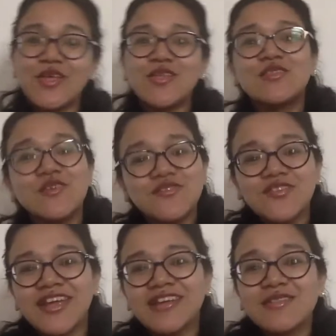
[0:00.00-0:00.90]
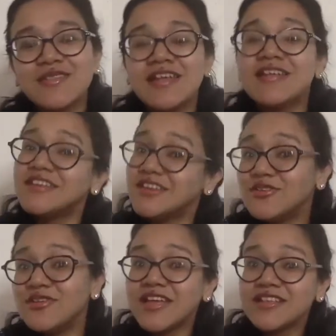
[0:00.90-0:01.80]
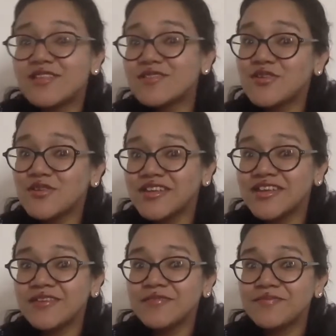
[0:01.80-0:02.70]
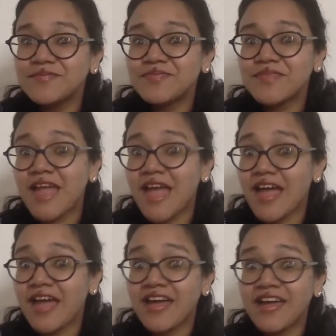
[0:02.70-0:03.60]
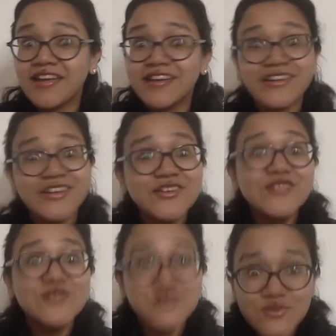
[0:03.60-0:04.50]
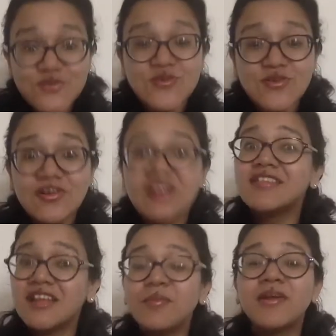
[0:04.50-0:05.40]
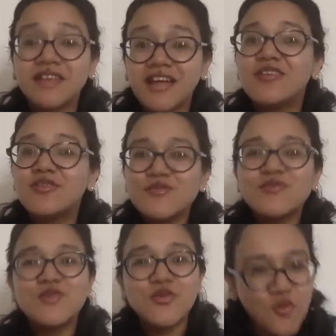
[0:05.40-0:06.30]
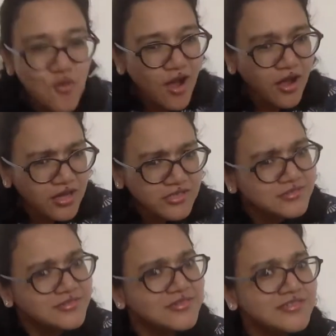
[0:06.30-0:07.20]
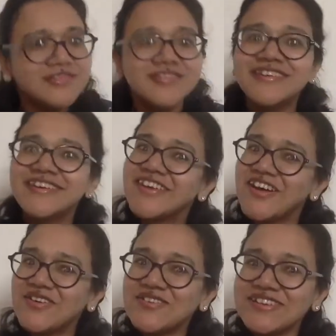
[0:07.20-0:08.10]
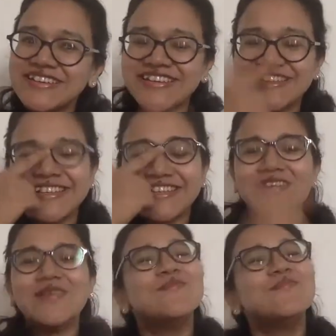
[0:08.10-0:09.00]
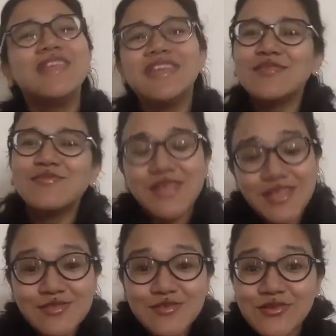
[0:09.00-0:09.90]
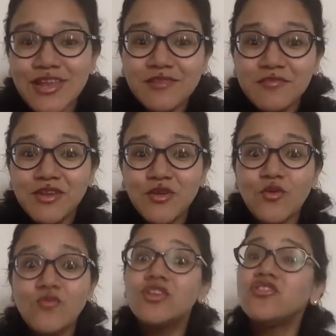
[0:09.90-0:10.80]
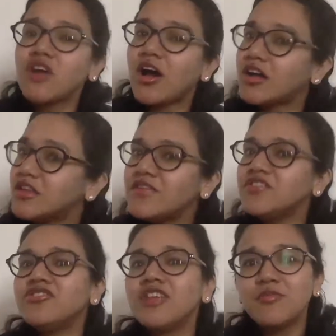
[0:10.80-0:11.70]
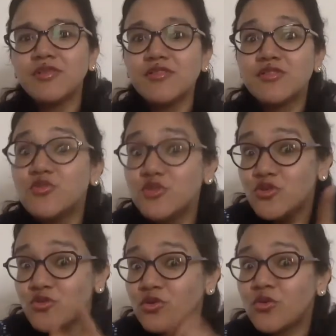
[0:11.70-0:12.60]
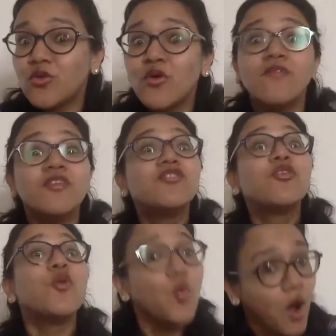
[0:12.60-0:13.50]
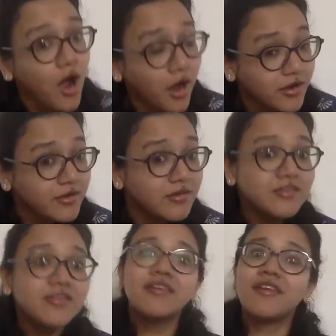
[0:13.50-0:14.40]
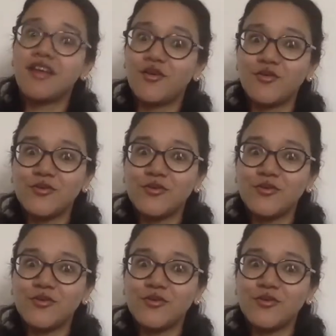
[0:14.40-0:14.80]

So friends, did you like the story? And did you know that potatoes grow under the ground? Please, please do let me know which other vegetables do you know which grow under the ground.